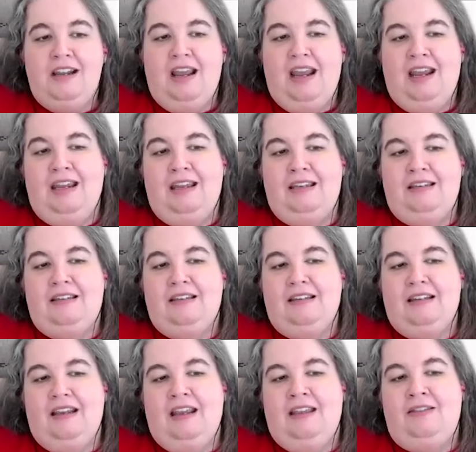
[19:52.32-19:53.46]
That and was.
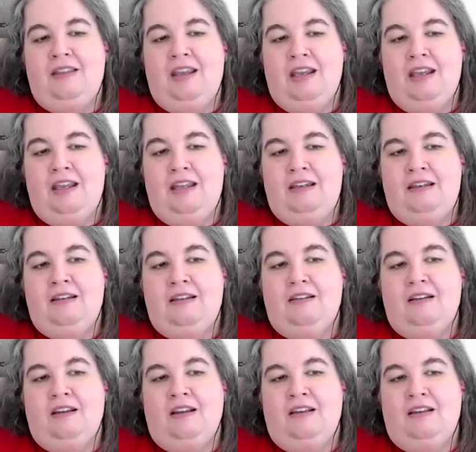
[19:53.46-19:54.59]
and then
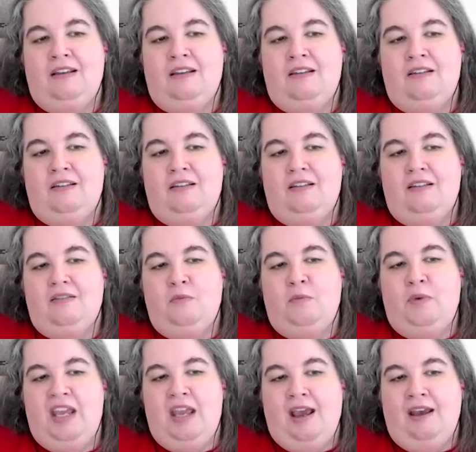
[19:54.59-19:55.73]
I
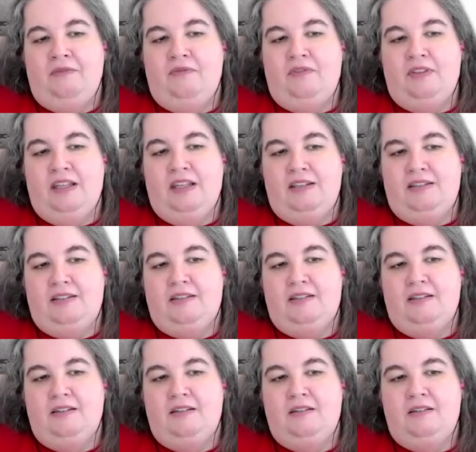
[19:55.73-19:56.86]
we have
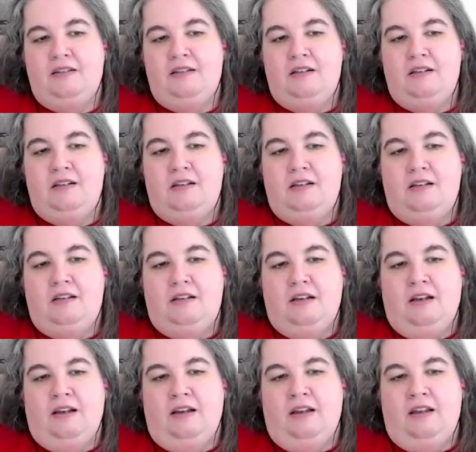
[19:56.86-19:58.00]
this
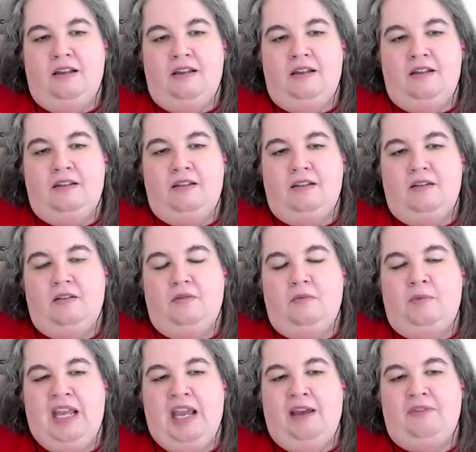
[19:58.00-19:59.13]
uh,
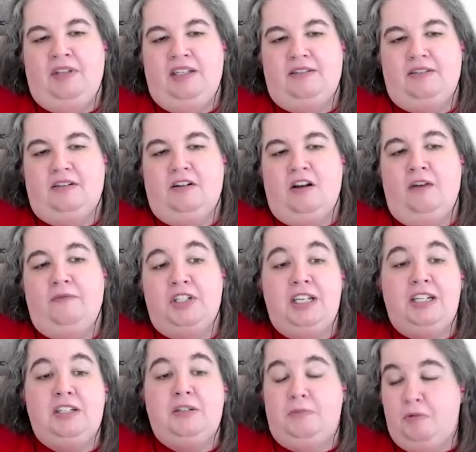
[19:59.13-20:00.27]
we have this
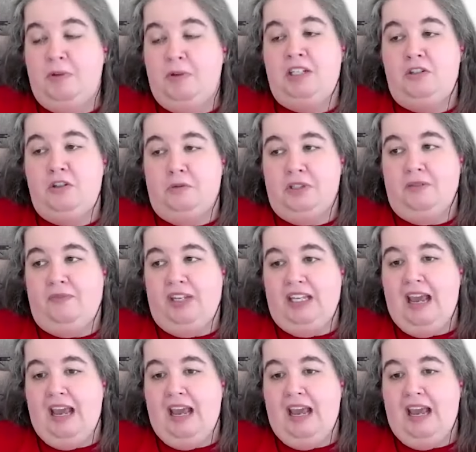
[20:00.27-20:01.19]
conversation between Joseph and